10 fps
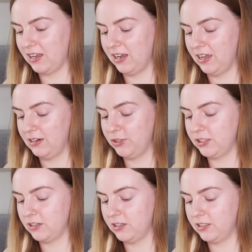And I'm just
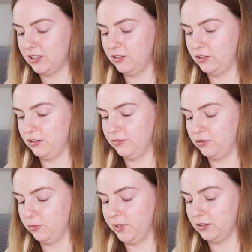going to send you the 4
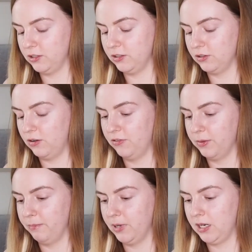pictures of the
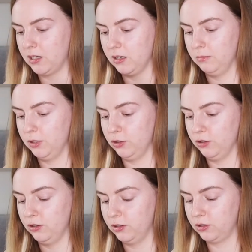makeup
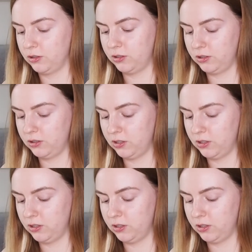looks.